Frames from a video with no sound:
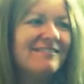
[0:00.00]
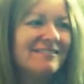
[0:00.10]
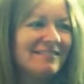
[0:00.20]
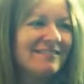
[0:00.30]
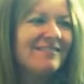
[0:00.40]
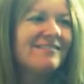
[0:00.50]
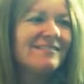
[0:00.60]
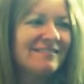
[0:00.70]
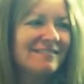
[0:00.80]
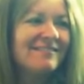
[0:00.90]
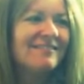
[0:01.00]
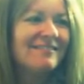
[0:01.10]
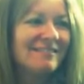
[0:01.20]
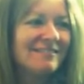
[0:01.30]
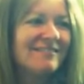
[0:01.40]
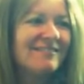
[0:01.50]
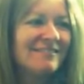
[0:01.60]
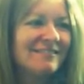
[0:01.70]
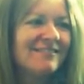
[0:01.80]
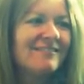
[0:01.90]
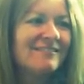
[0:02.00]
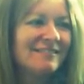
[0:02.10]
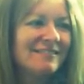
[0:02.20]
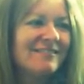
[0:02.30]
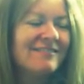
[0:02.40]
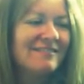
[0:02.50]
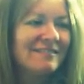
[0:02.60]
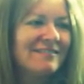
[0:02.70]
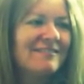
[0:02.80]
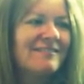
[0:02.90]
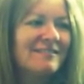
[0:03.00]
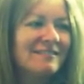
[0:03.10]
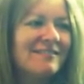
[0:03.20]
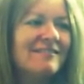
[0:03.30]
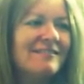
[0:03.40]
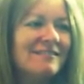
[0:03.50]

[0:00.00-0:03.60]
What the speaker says: [no speech]